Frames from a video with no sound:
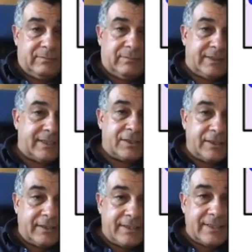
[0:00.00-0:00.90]
essentially
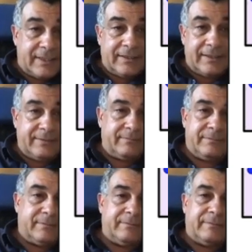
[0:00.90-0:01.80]
these are the
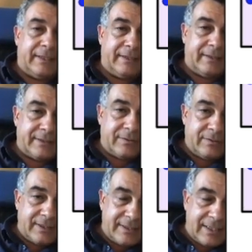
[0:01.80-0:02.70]
main reasons.
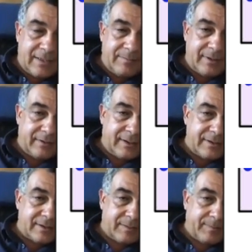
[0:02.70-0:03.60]
The same
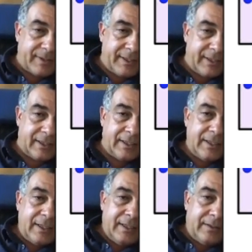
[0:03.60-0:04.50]
reasons apply here.
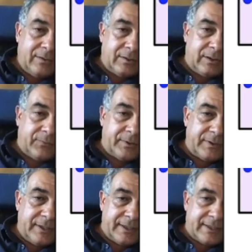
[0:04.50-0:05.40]
In order for
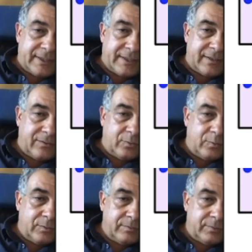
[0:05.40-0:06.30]
this system
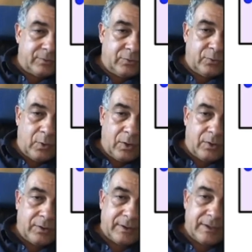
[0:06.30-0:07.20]
to
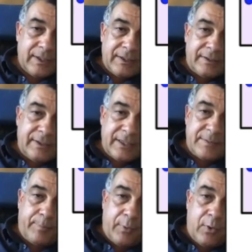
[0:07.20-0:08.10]
work, this
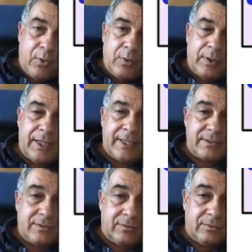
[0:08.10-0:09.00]
pole
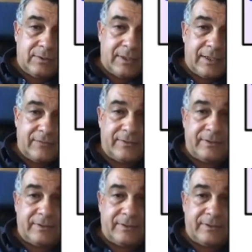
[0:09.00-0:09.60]
has to have